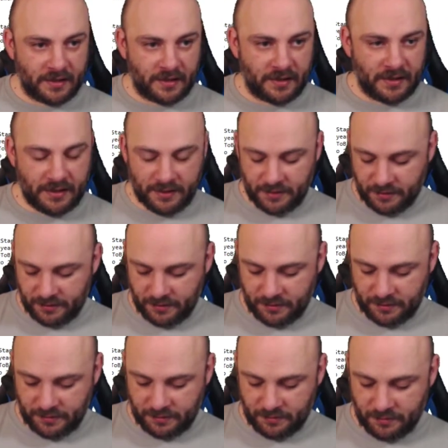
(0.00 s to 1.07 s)

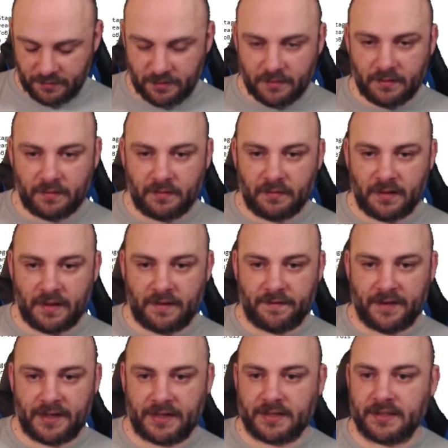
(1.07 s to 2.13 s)
is
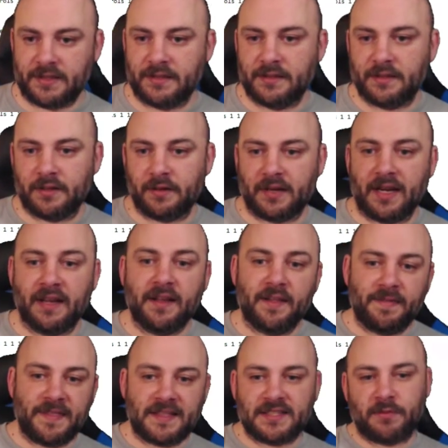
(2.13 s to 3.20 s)
FX. Okay,
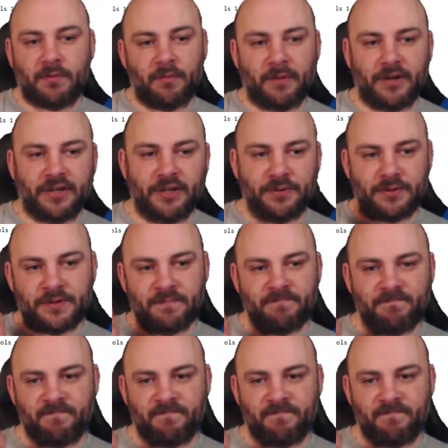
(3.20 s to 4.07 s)
that's the one we're going to use.